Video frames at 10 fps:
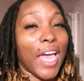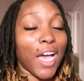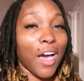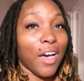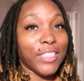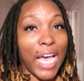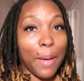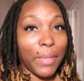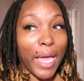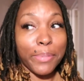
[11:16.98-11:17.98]
like a
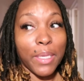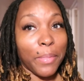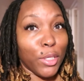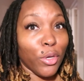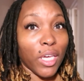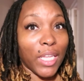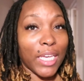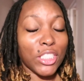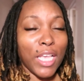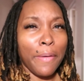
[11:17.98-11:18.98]
time lapse of me doing your
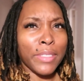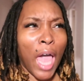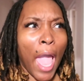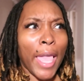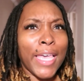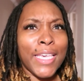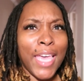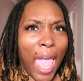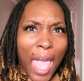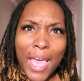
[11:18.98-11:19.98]
lashes? I was like,
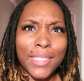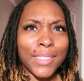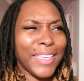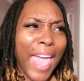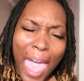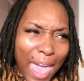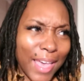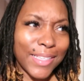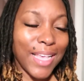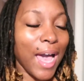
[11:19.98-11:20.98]
yes.
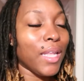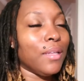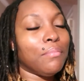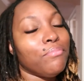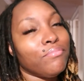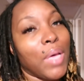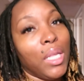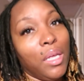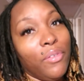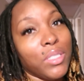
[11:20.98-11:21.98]

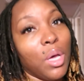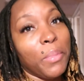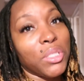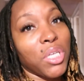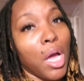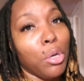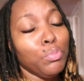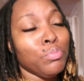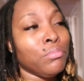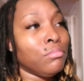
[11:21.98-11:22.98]
I love her so much, y'all.
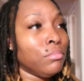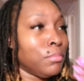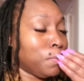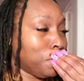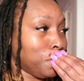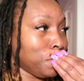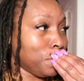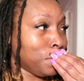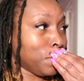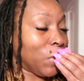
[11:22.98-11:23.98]

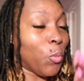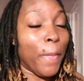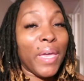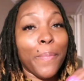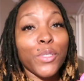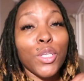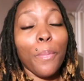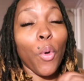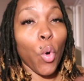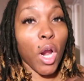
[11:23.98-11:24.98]
When people
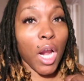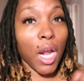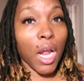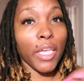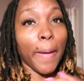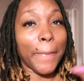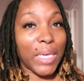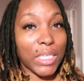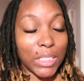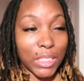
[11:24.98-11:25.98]
support your
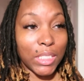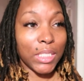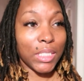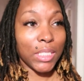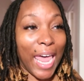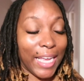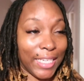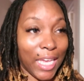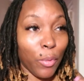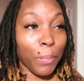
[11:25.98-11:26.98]
business
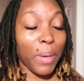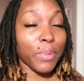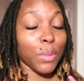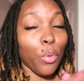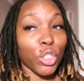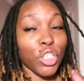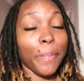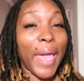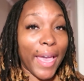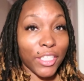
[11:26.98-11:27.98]
like that, when people support
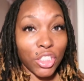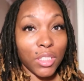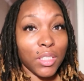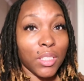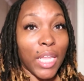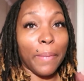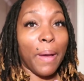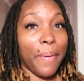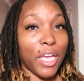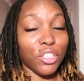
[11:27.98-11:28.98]
your passion, like
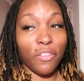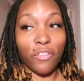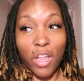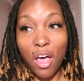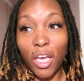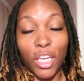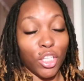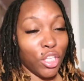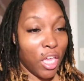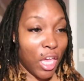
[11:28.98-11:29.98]
my passion for vlogging
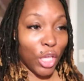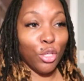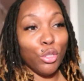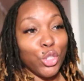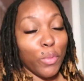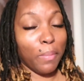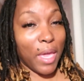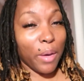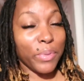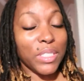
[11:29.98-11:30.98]
and YouTube and
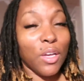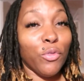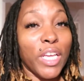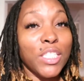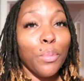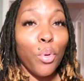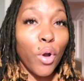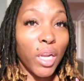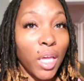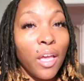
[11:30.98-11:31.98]
makeup and stuff, when they
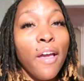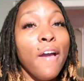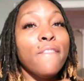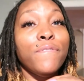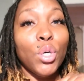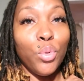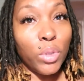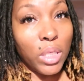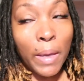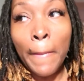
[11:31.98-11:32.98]
support it, food
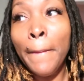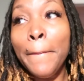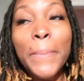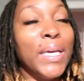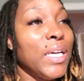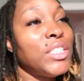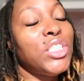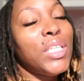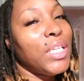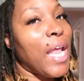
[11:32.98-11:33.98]
with them. Because
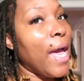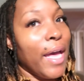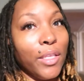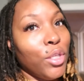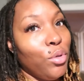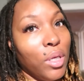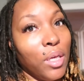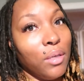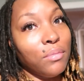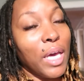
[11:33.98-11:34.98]
she did not have to do
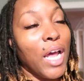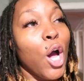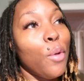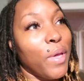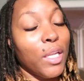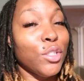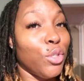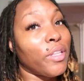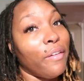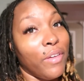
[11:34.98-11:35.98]
that. And I hope y'all
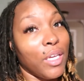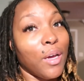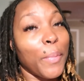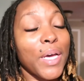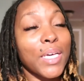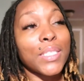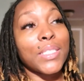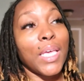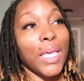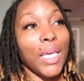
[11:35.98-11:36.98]
enjoyed that video because
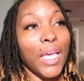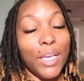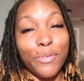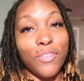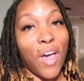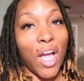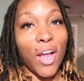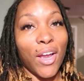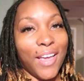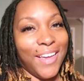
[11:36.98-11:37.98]
it was
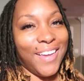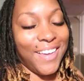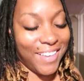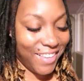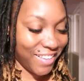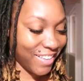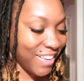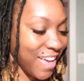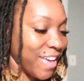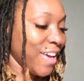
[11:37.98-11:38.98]
fire.
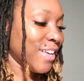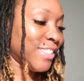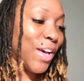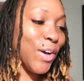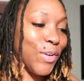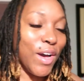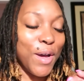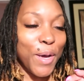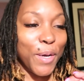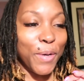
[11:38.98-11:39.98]

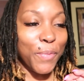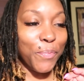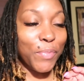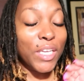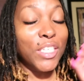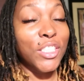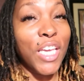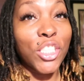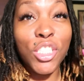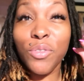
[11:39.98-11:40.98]
So
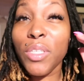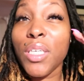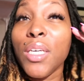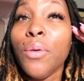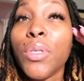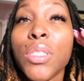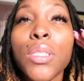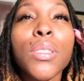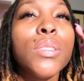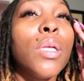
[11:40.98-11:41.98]
yeah, she's really good at what she
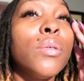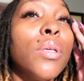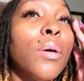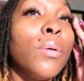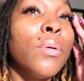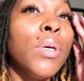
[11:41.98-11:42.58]
does though. So